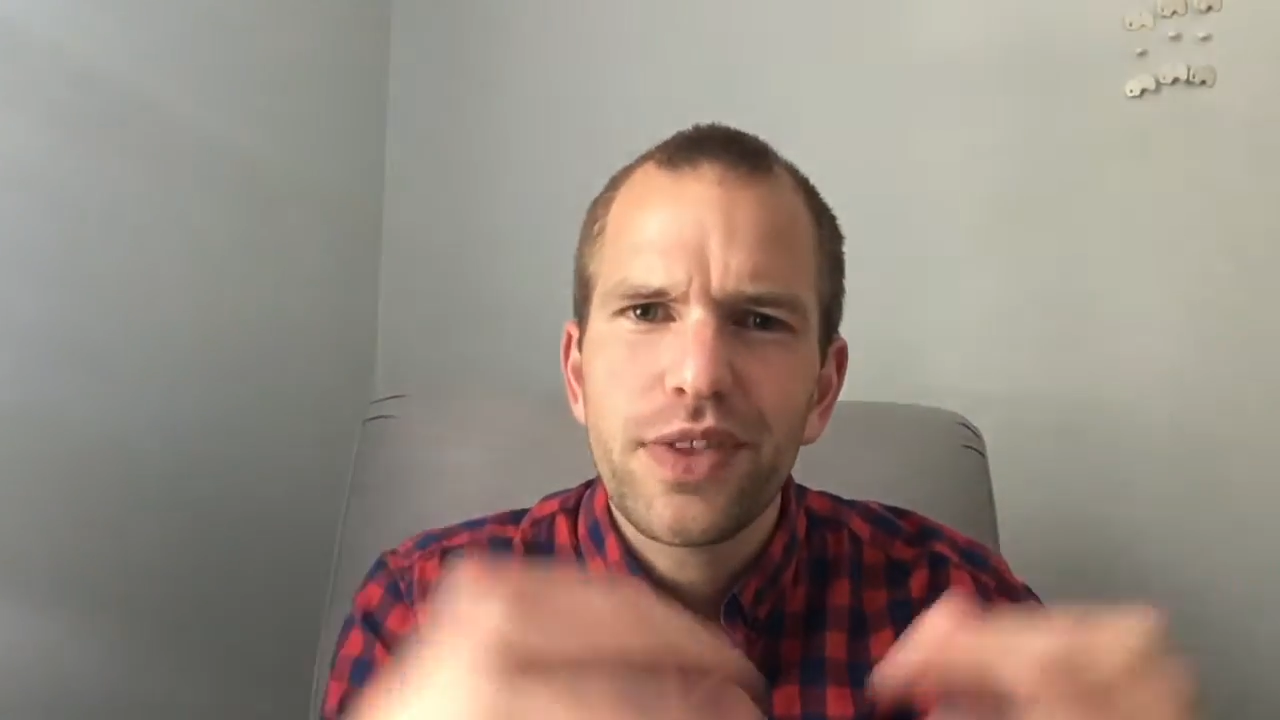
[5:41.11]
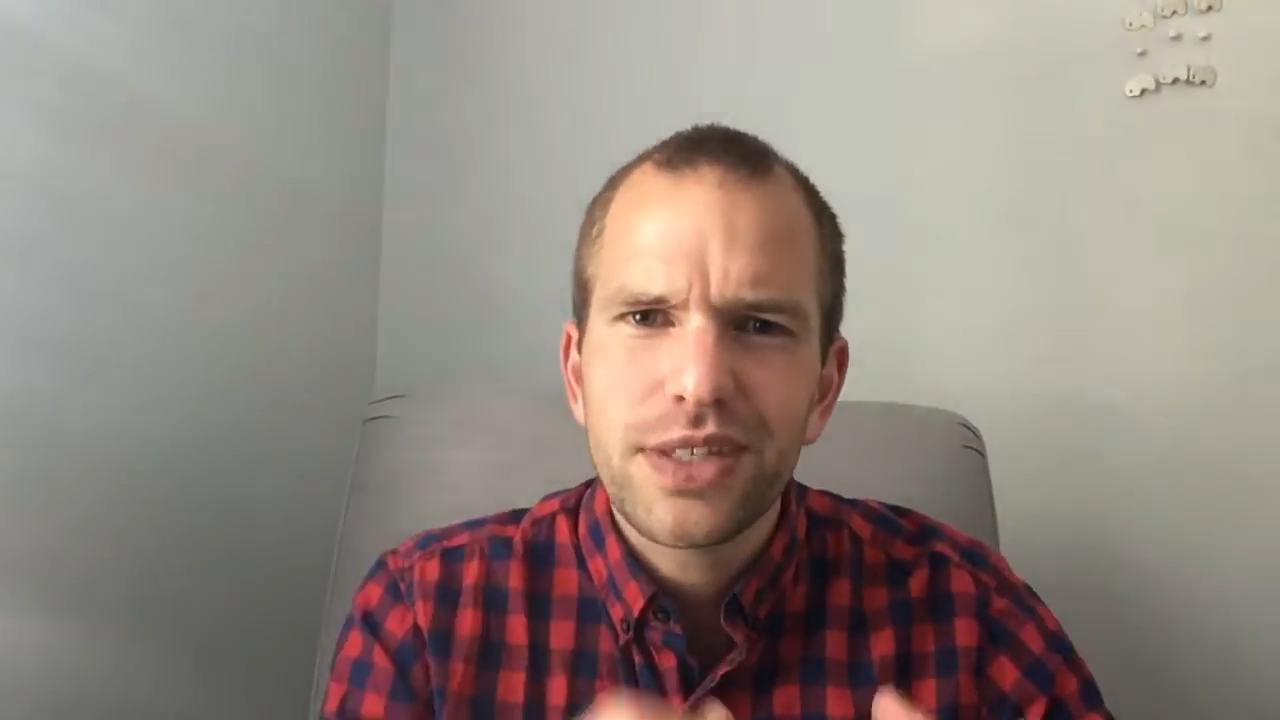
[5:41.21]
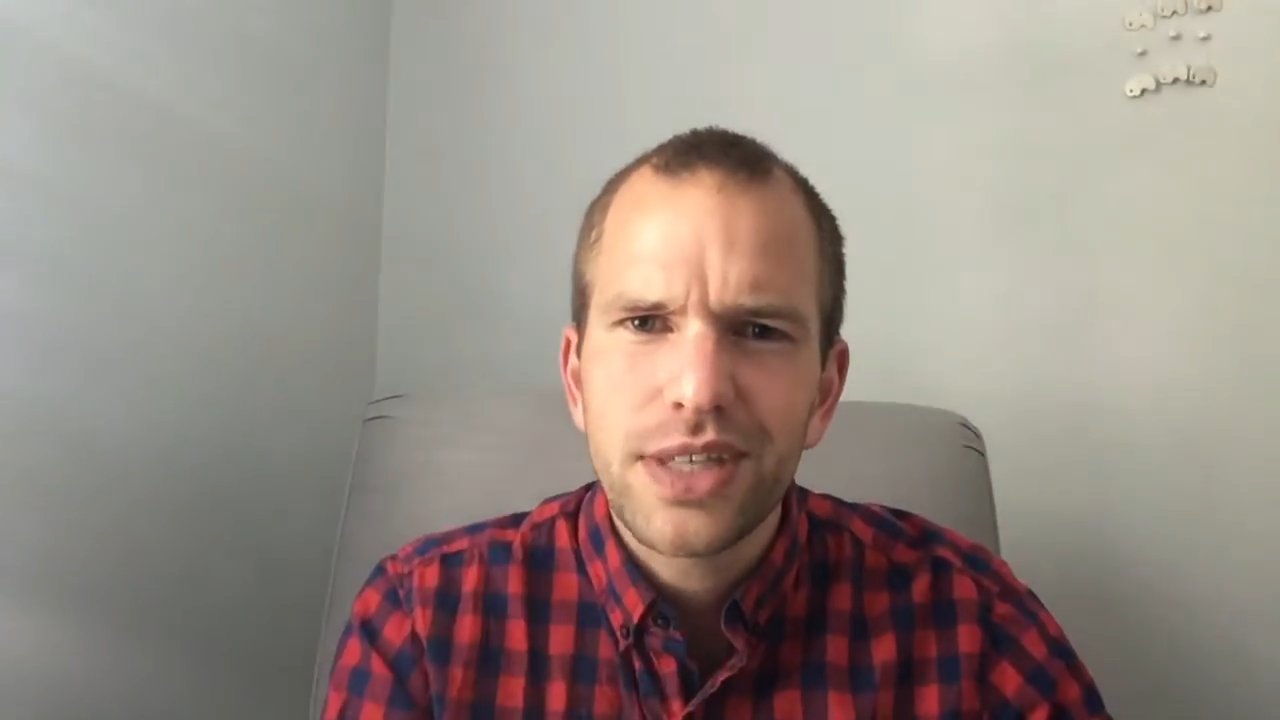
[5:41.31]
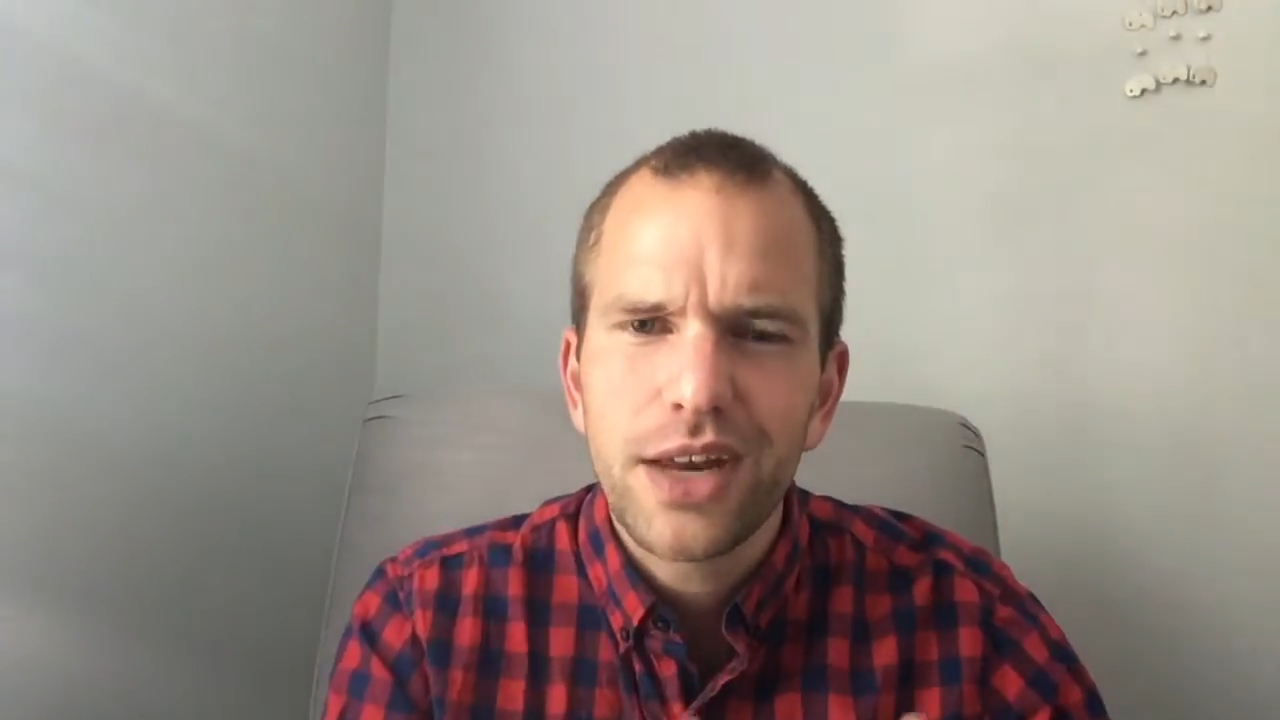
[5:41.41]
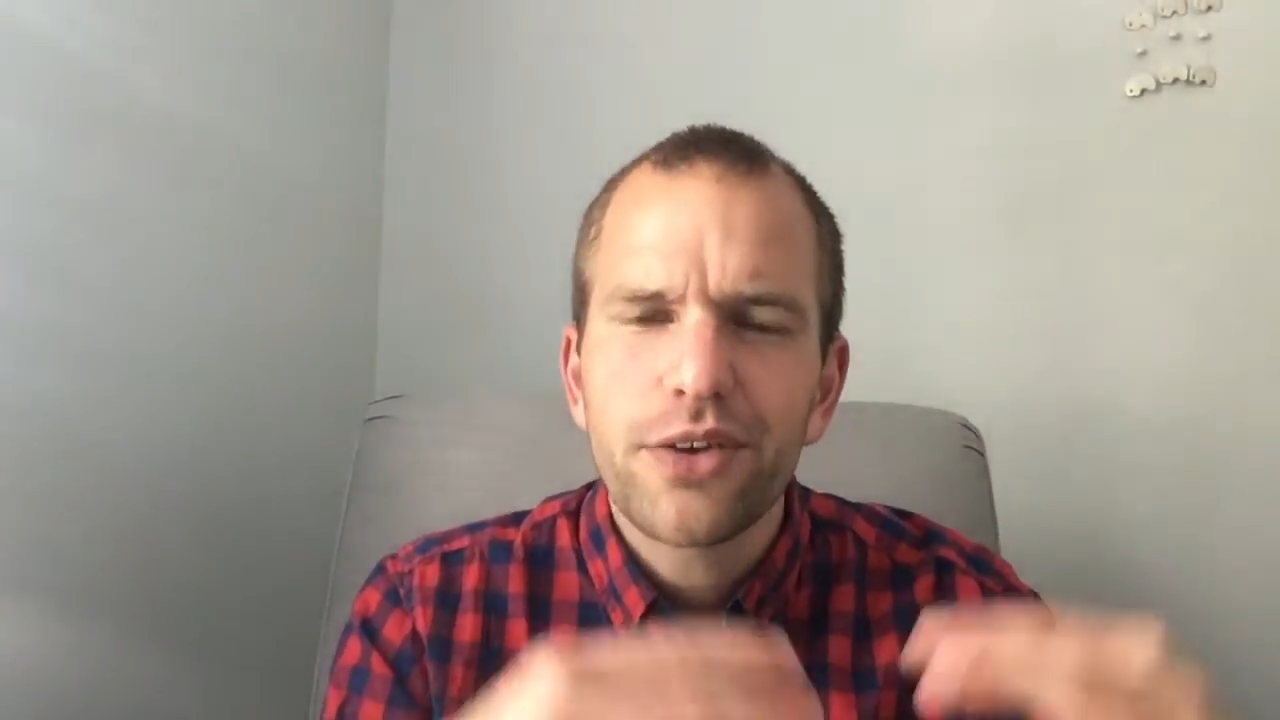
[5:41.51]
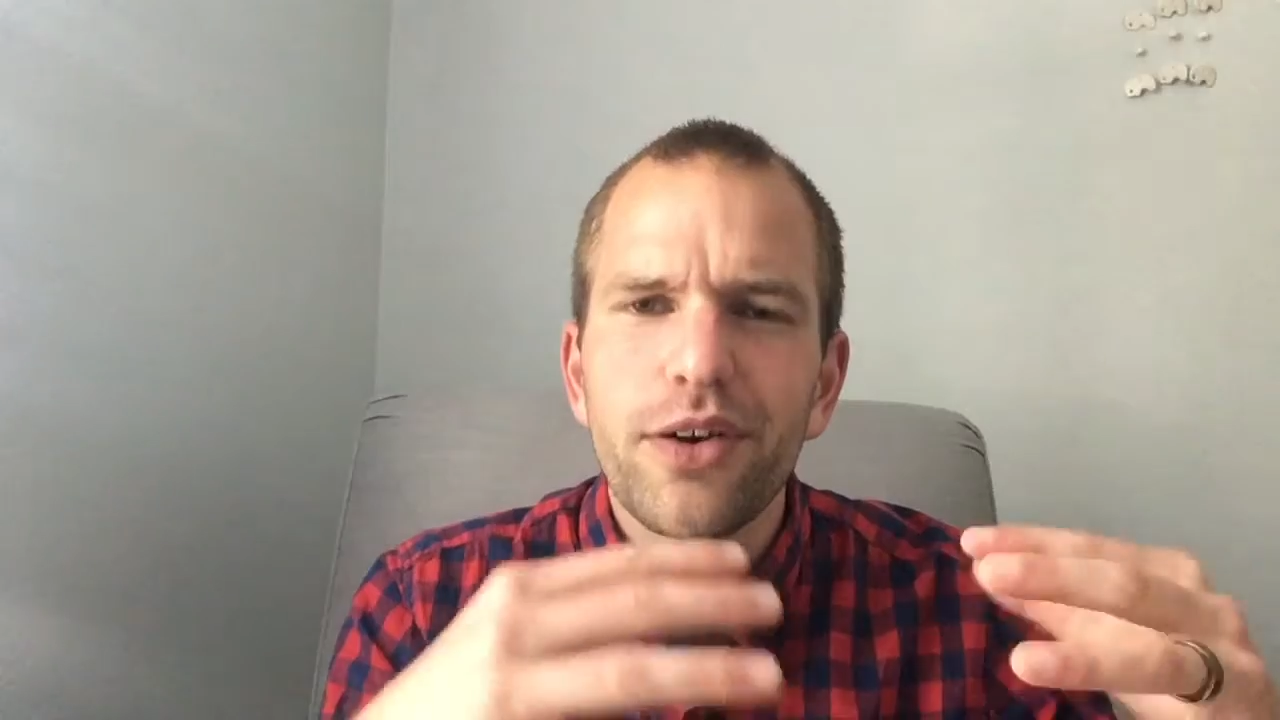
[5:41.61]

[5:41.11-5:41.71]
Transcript: the center